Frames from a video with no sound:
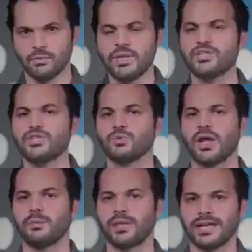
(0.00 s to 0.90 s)
it will reach the
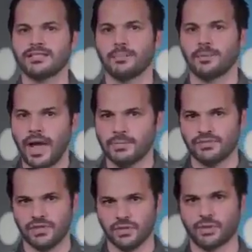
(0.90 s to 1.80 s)
Red Planet's upper
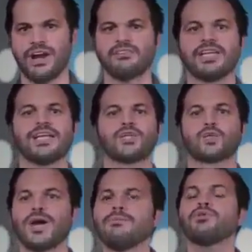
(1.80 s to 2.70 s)
atmosphere, traveling an
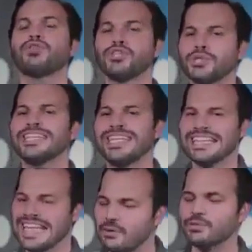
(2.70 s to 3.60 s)
incredible
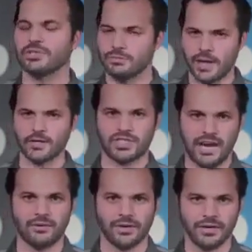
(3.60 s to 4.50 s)
13,000 miles an
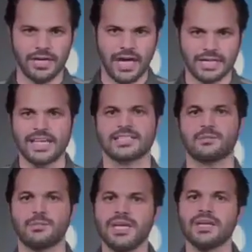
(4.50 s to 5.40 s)
hour. At that
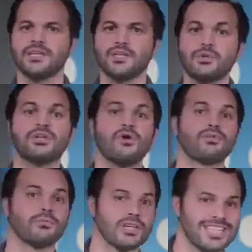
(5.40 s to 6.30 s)
speed, you could
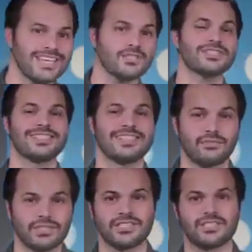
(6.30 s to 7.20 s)
go from Los Angeles to
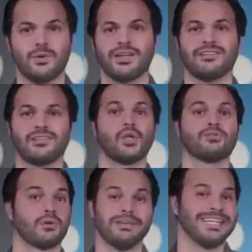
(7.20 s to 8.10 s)
San Francisco in a little
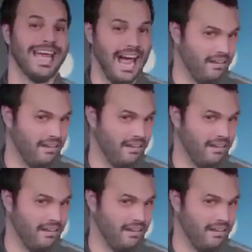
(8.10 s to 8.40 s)
over a minute and a